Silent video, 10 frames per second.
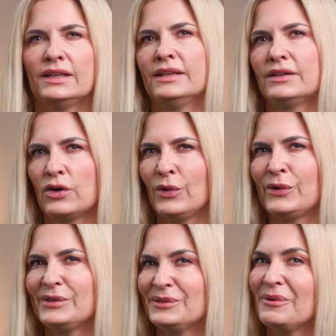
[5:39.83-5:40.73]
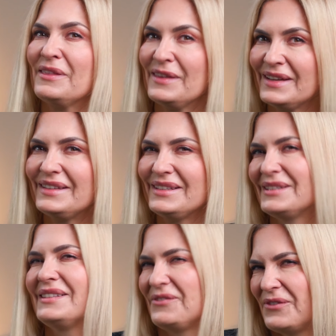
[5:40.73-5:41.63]
in color. So I think
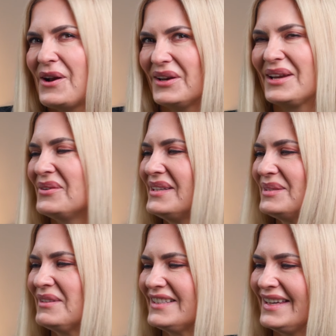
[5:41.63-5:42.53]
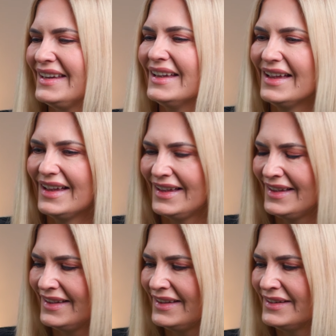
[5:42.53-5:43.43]
this is very Christmassy
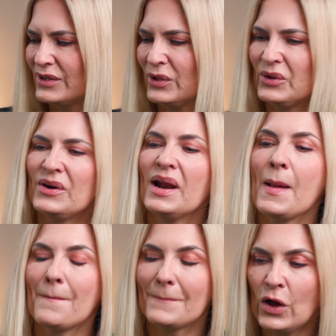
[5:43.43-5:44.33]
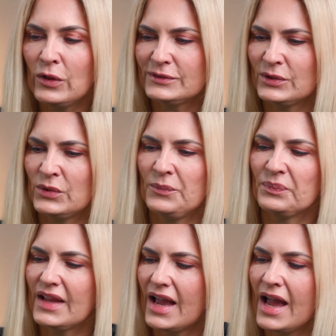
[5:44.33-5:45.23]
in color. Also,
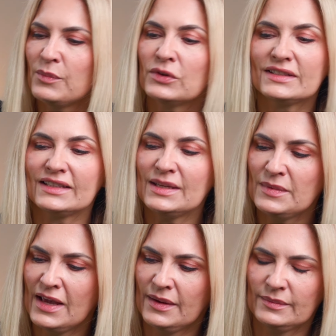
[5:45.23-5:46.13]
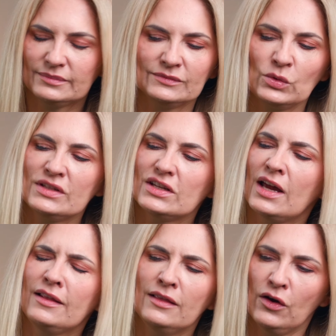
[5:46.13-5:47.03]
I bought Skimmia, which
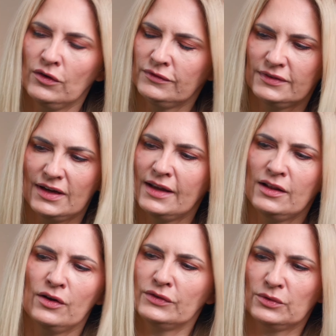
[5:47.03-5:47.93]
I love. I love